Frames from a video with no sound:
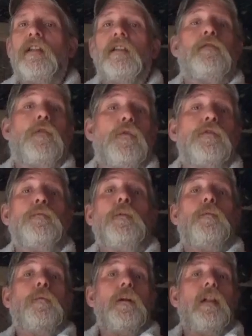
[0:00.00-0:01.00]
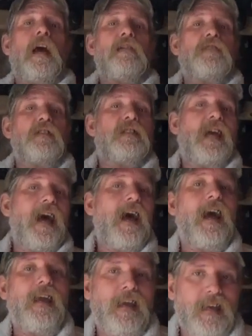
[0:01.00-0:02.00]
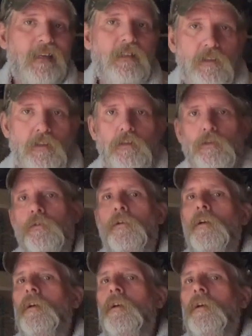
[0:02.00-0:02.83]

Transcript: and of course we will have to tie into